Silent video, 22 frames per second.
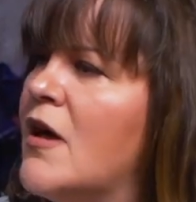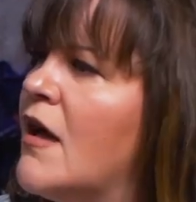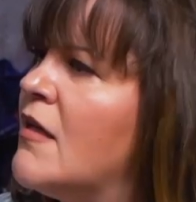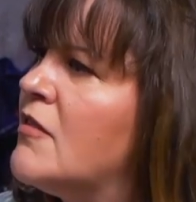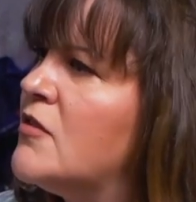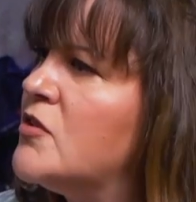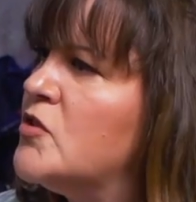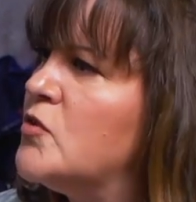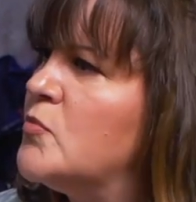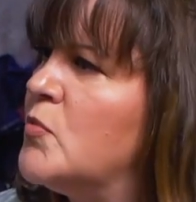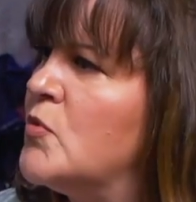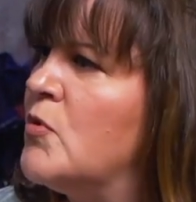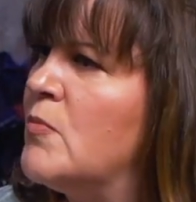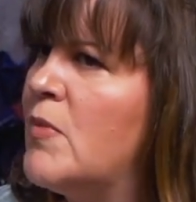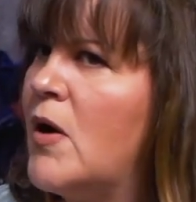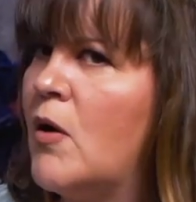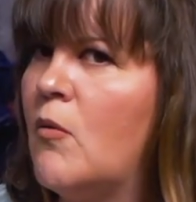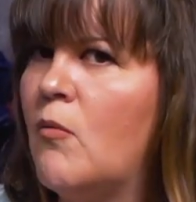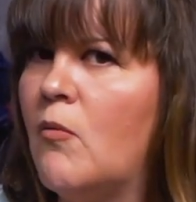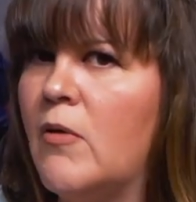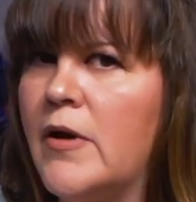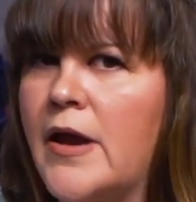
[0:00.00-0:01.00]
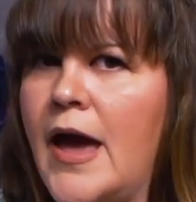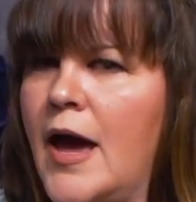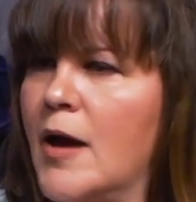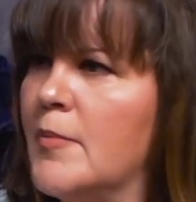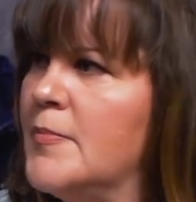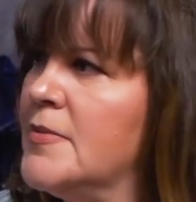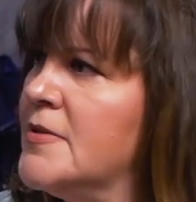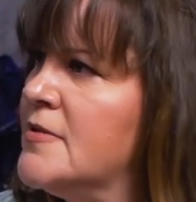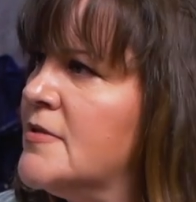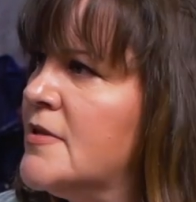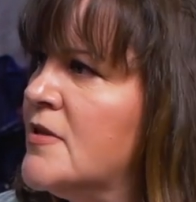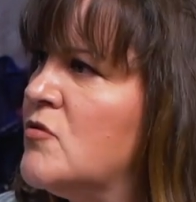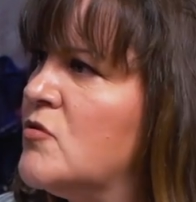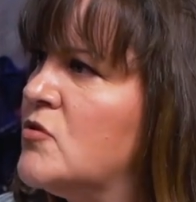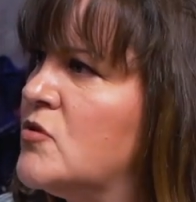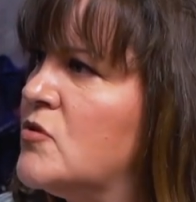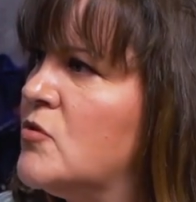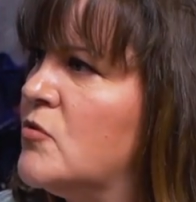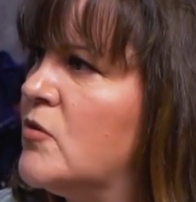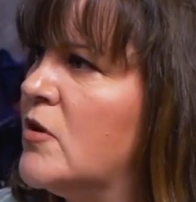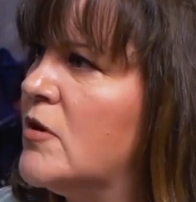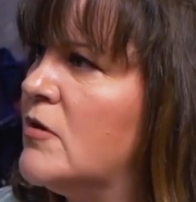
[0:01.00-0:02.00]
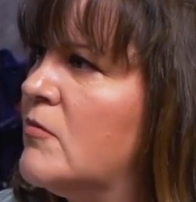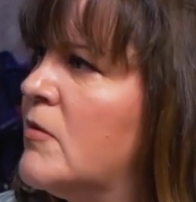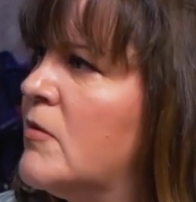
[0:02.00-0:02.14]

knowledgeable about what happens in the store.